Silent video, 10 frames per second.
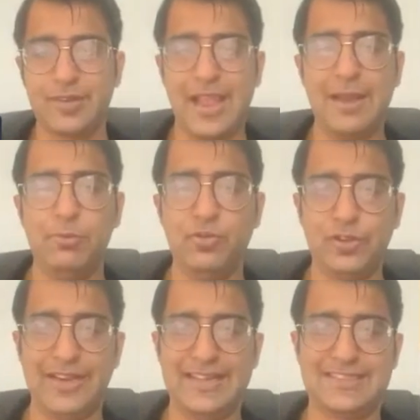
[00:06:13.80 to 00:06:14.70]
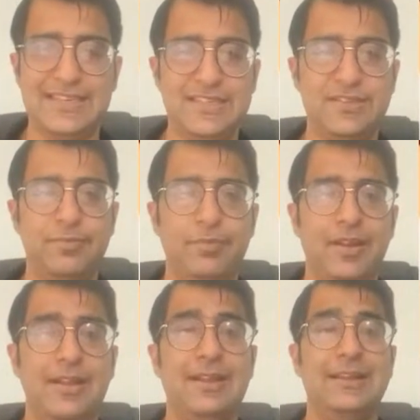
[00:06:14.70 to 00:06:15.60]
I'll move to the next stage.
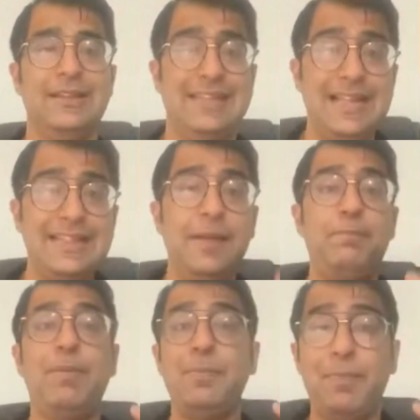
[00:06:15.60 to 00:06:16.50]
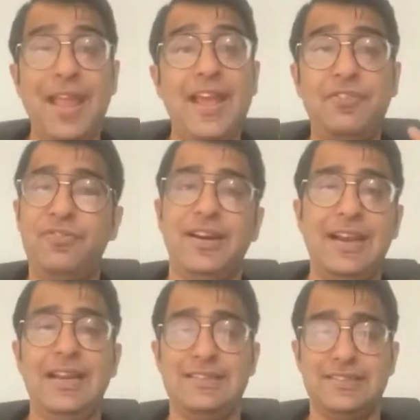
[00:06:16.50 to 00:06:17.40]
Then the prepare
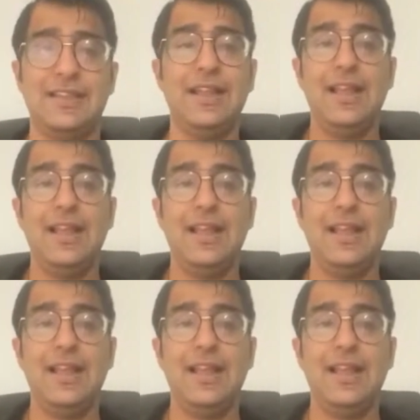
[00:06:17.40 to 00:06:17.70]
release.